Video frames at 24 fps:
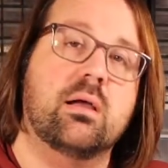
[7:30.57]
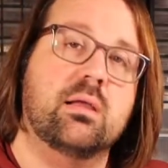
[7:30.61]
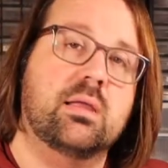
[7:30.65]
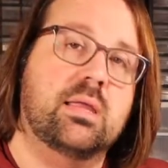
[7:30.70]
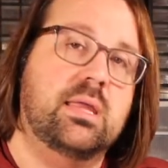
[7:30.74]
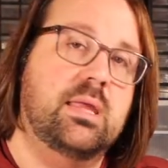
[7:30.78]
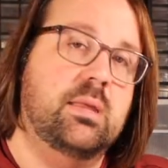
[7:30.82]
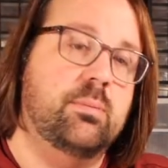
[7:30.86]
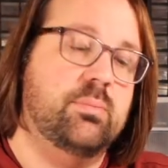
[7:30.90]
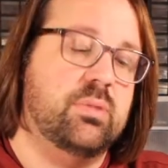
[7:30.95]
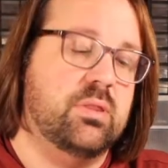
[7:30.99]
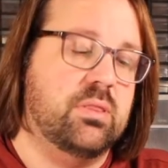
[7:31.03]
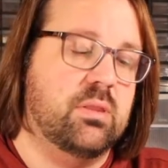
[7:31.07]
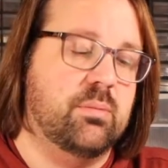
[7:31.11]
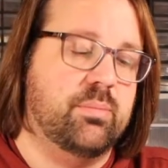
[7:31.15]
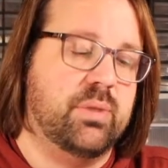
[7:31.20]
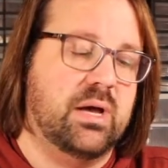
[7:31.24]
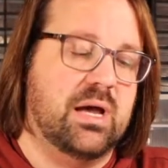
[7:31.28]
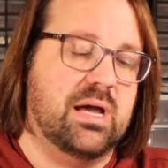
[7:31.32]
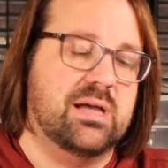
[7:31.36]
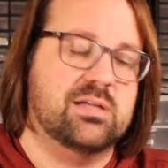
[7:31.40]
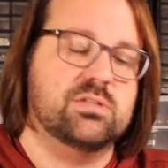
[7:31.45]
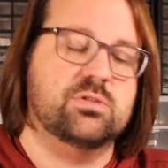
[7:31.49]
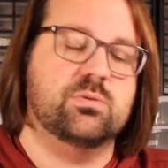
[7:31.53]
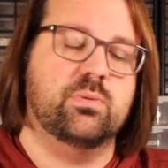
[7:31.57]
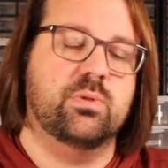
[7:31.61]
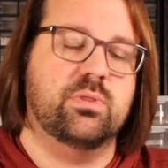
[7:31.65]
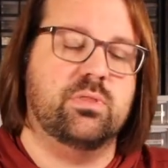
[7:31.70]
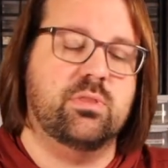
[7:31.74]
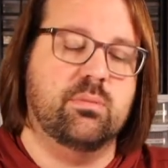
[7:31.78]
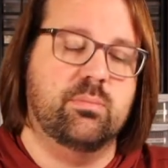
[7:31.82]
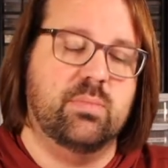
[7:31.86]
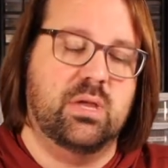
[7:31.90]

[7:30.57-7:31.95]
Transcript: keep in the box with the